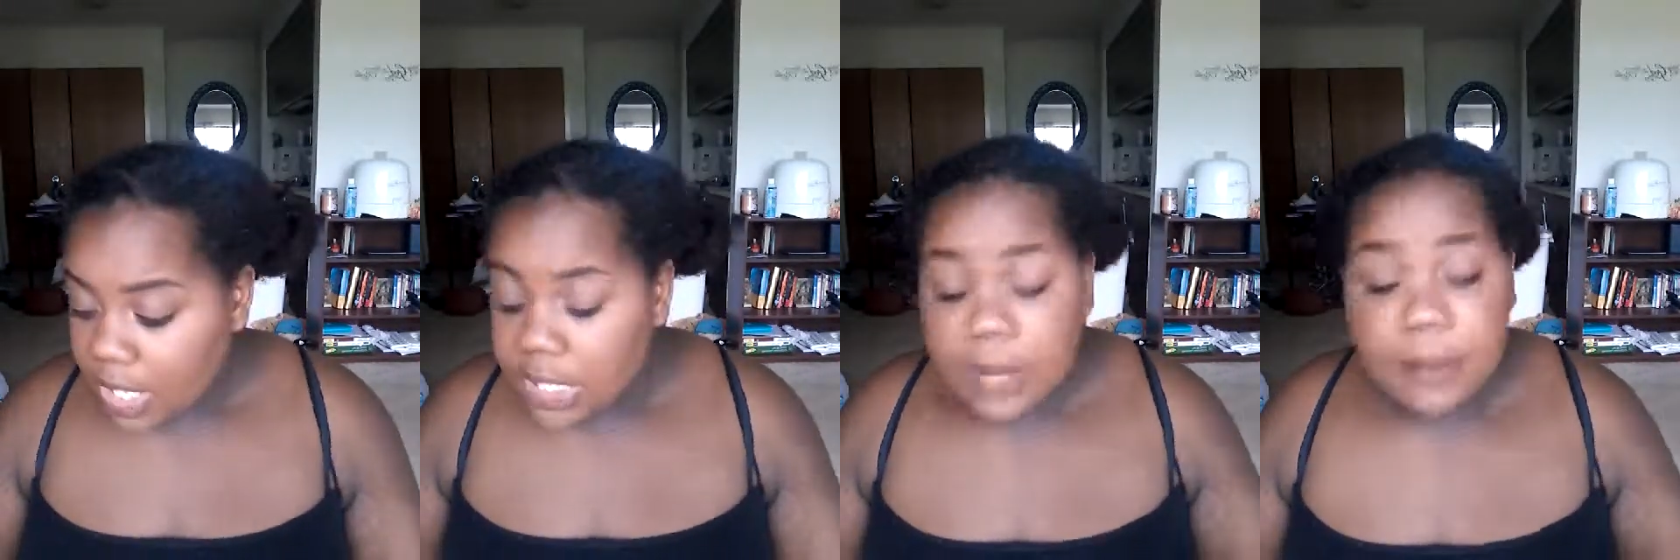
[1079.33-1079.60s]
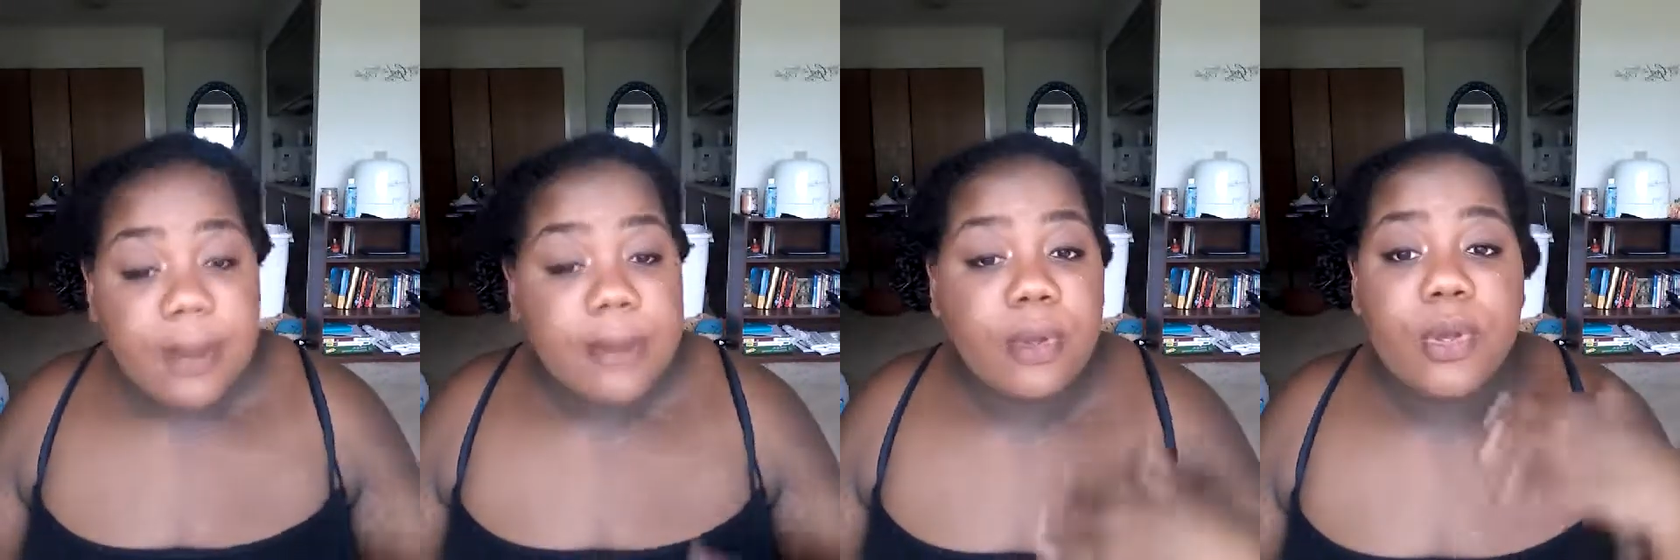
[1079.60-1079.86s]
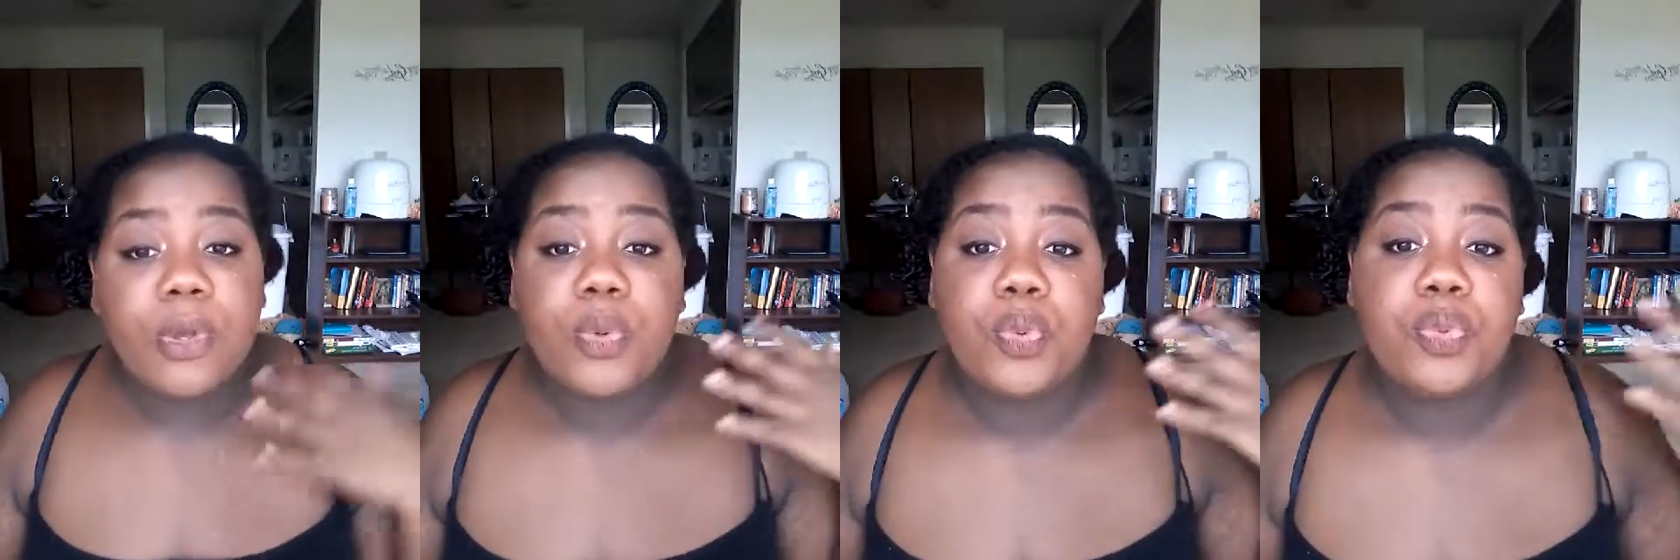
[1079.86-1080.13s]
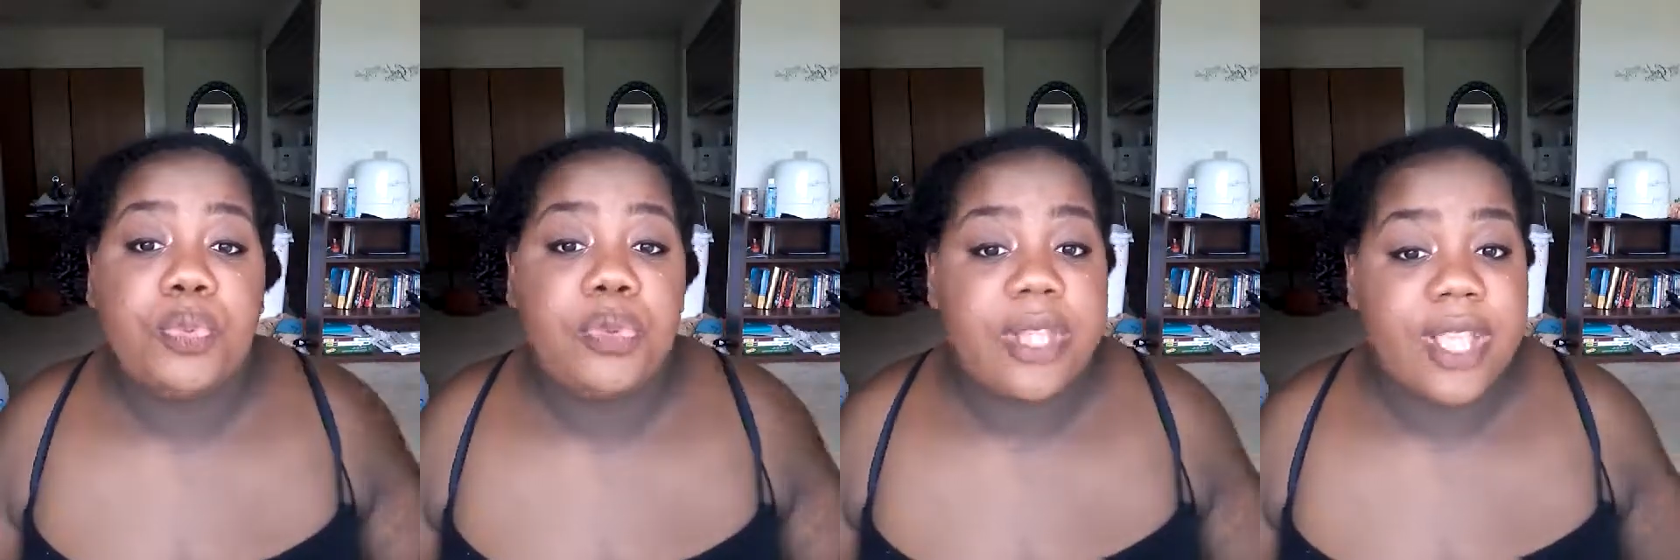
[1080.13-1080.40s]
The people
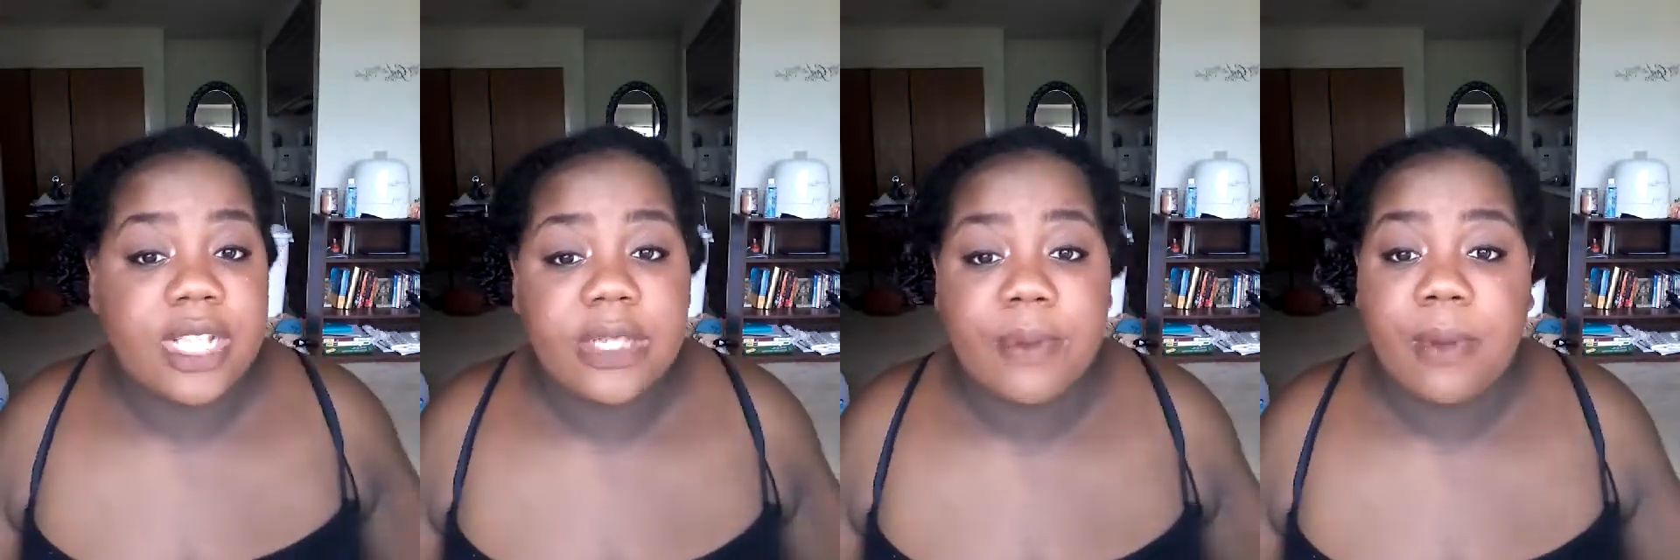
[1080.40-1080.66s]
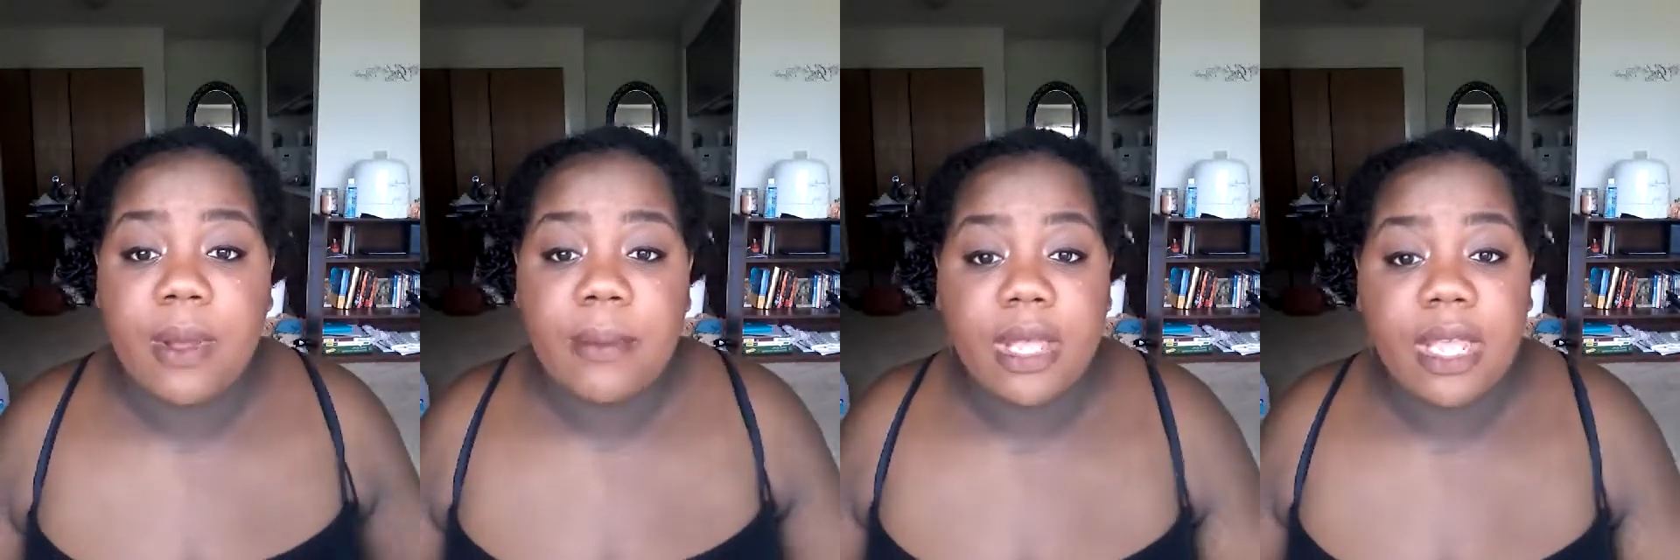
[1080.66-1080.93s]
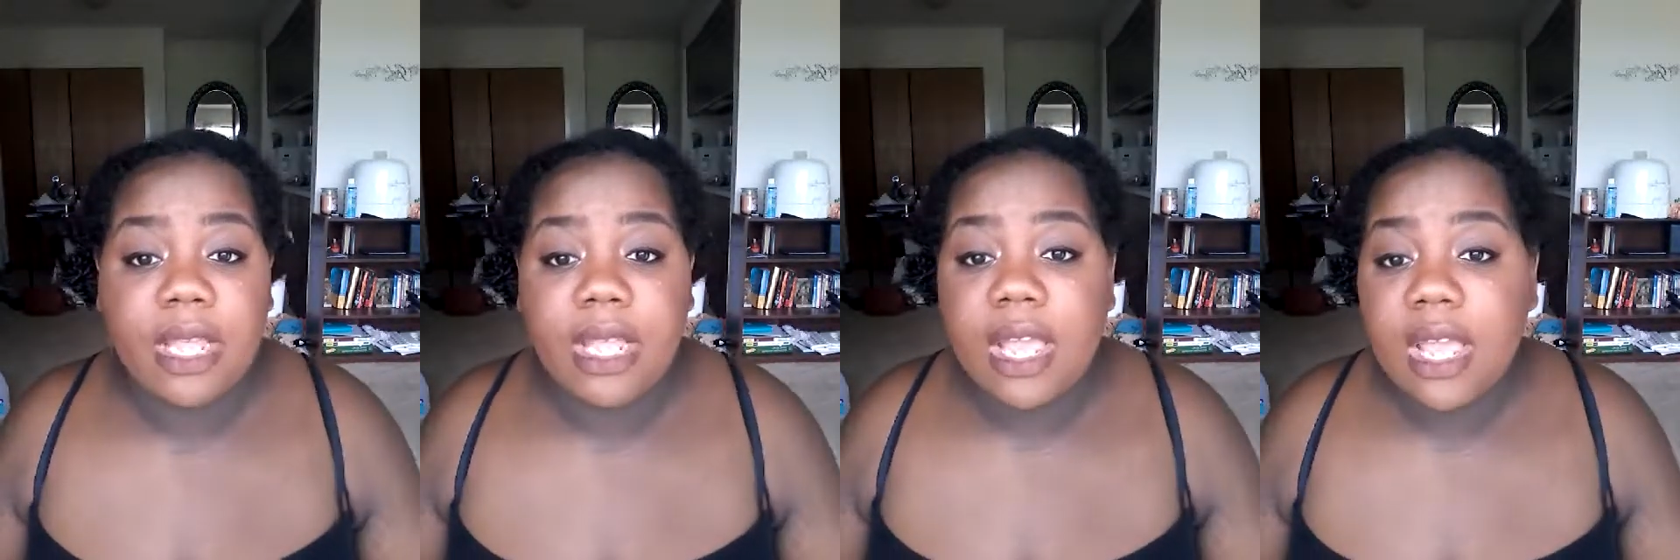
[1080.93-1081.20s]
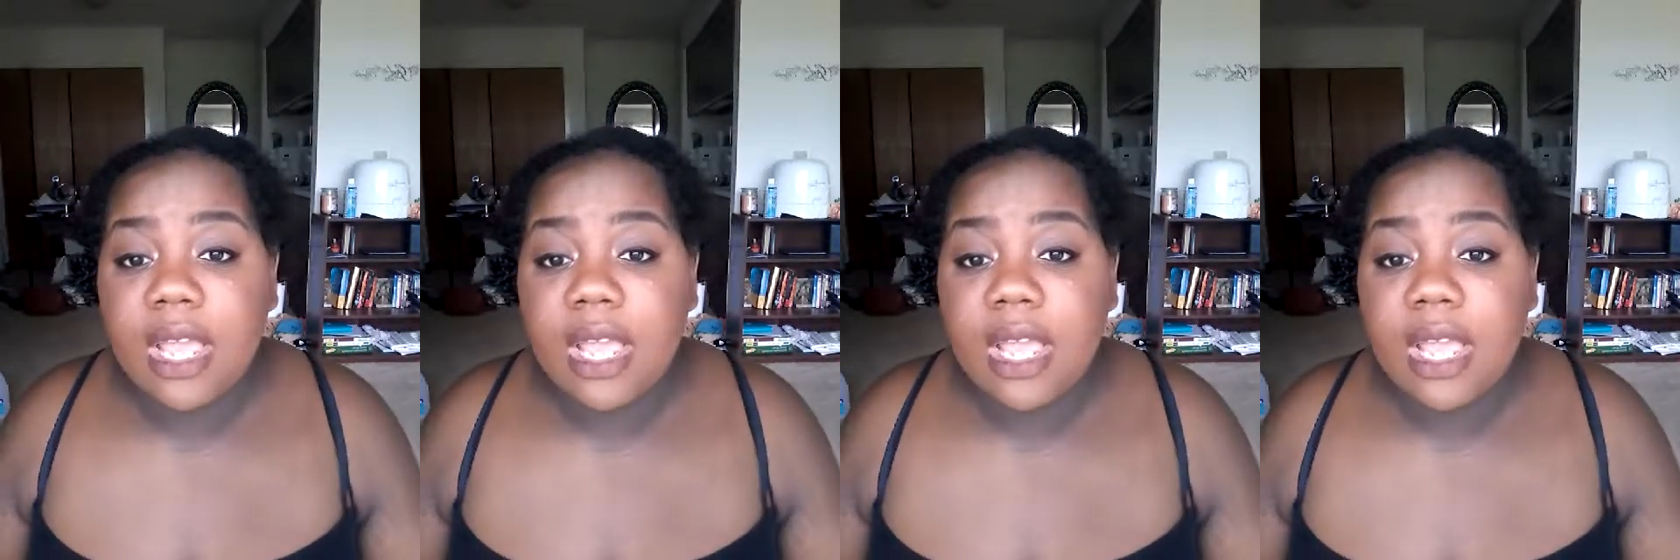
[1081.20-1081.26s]
who didn't support me